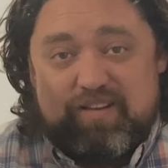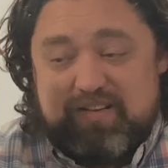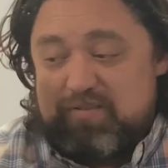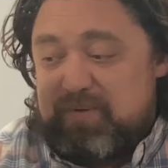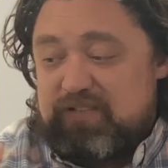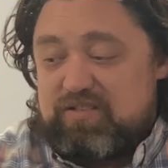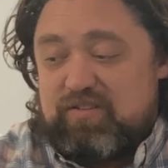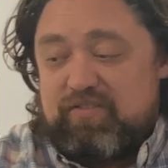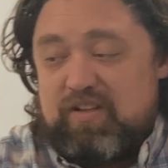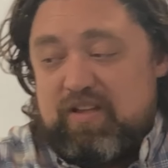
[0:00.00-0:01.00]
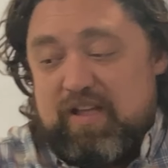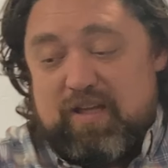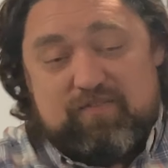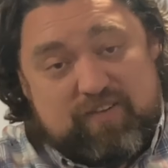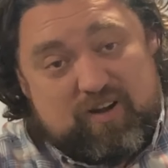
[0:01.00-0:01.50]
inexpensive
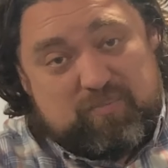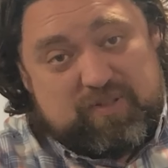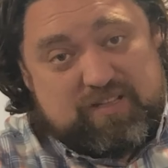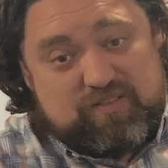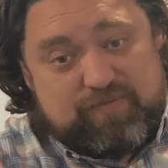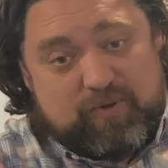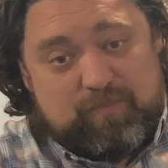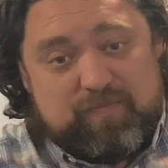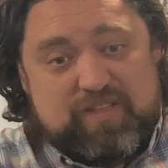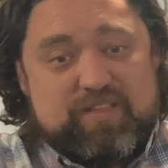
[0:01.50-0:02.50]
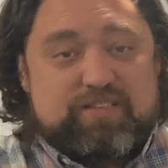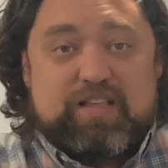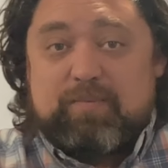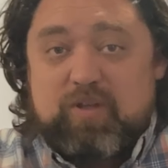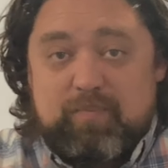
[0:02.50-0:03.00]
and very plentiful. And this
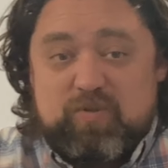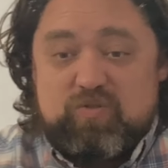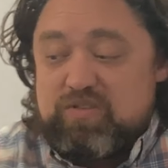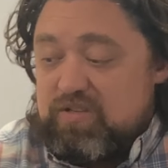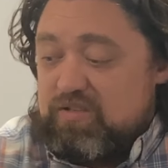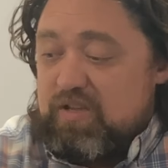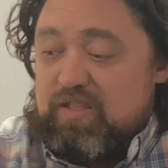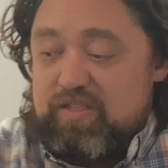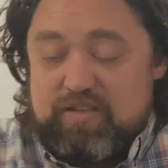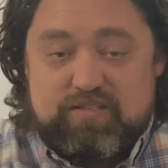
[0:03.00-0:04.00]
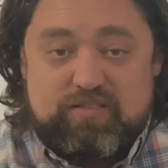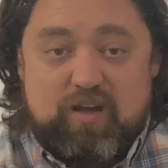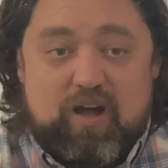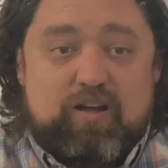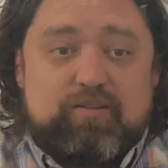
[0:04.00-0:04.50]
laptop uses this
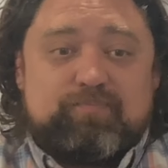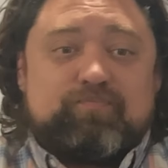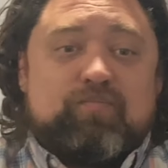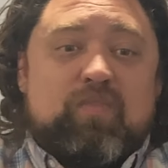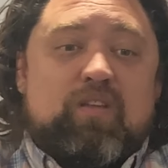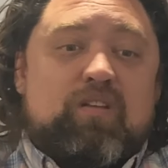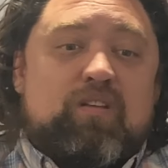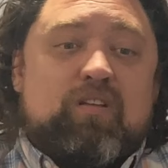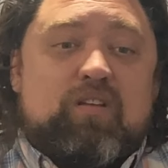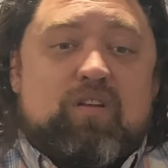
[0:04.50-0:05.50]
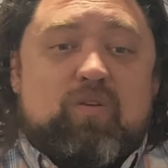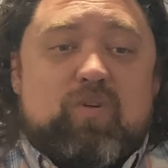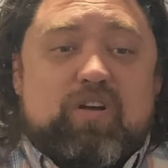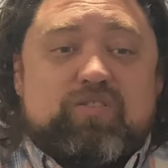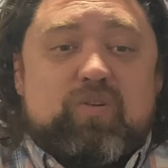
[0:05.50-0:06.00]
dock.
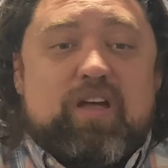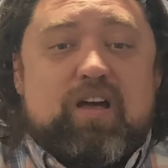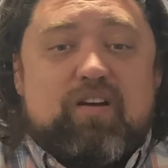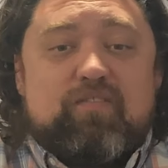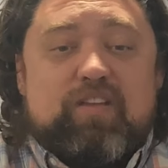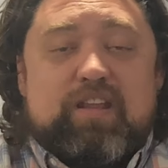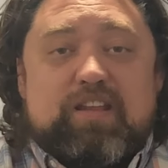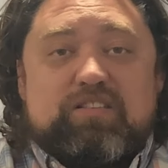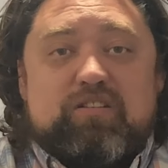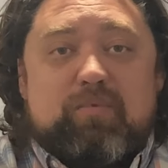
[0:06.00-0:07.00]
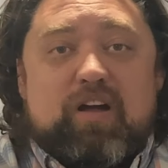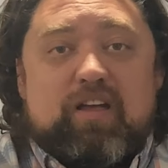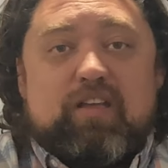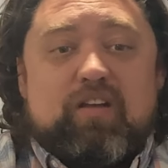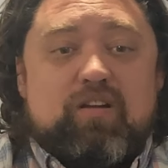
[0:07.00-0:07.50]
We also have an
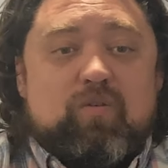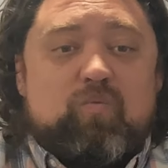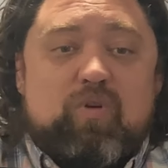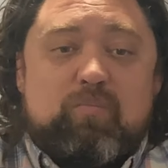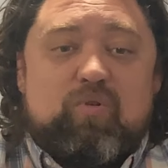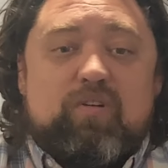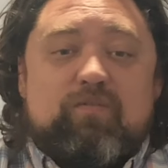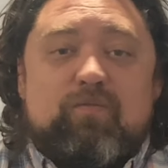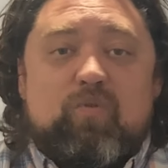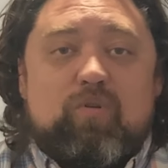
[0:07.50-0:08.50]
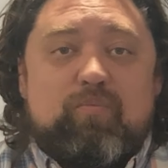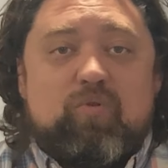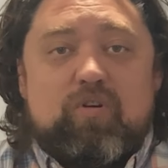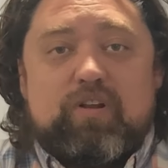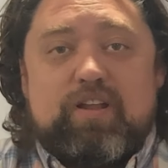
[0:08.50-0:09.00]
HDMI 1.4
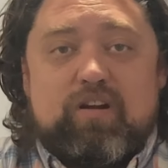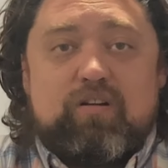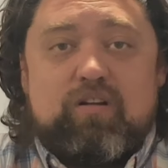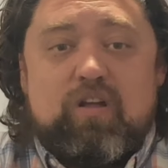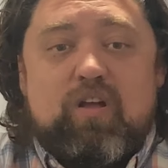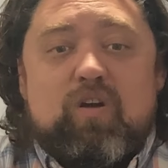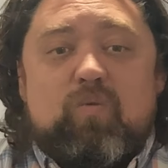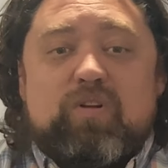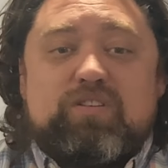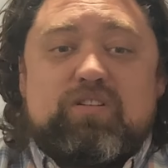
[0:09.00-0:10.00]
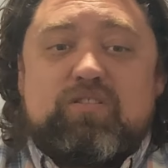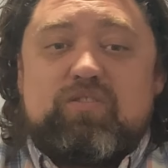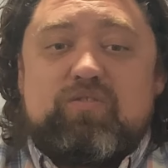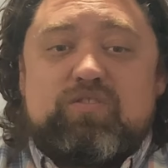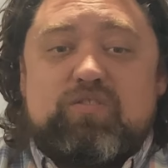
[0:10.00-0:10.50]
port here, which
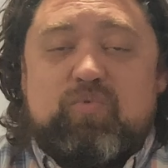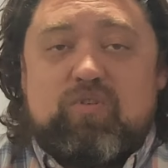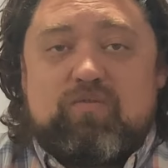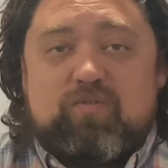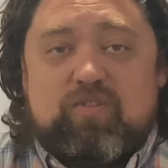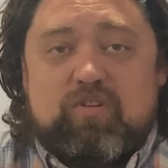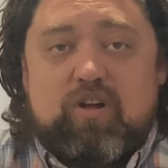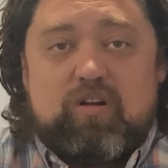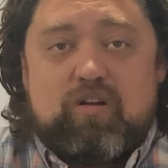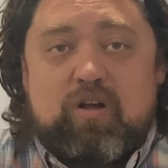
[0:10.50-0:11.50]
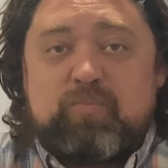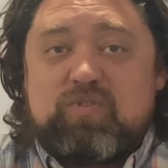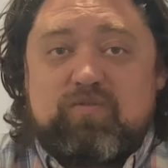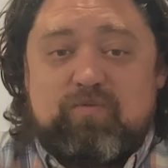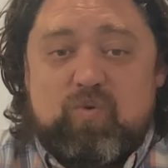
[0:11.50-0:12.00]
includes support for up
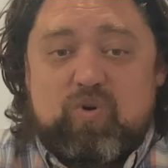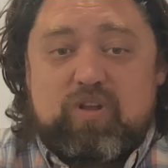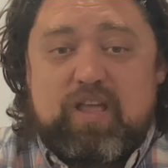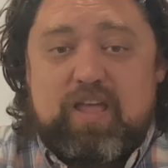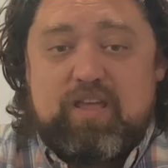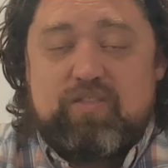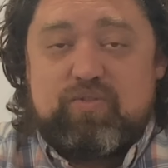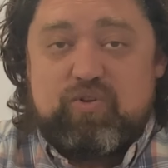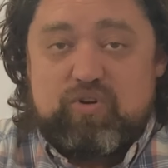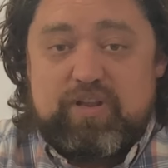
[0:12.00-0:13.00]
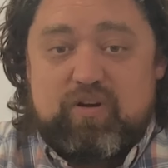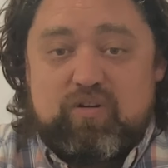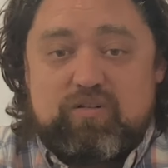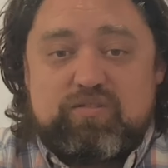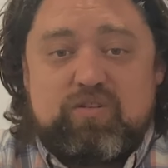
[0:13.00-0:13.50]
to 4K 30
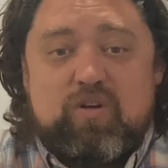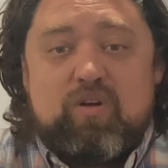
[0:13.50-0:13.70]
Hertz